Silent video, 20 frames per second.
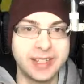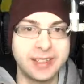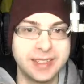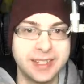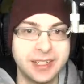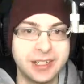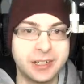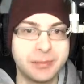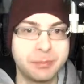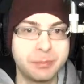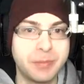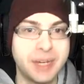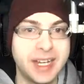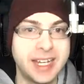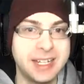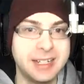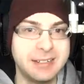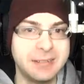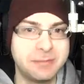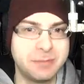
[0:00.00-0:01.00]
and there
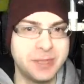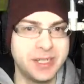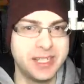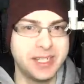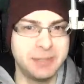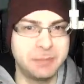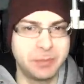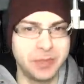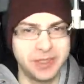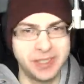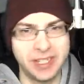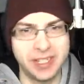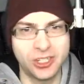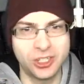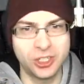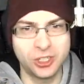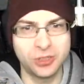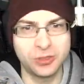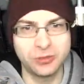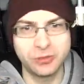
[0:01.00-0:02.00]
might be
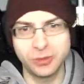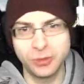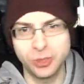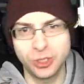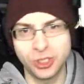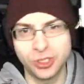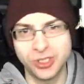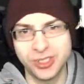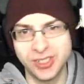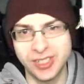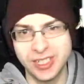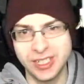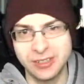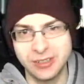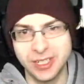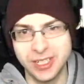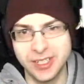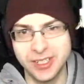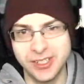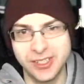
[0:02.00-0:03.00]
potential future
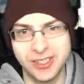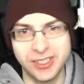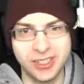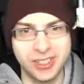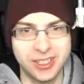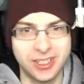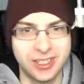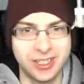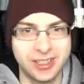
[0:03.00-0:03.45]
series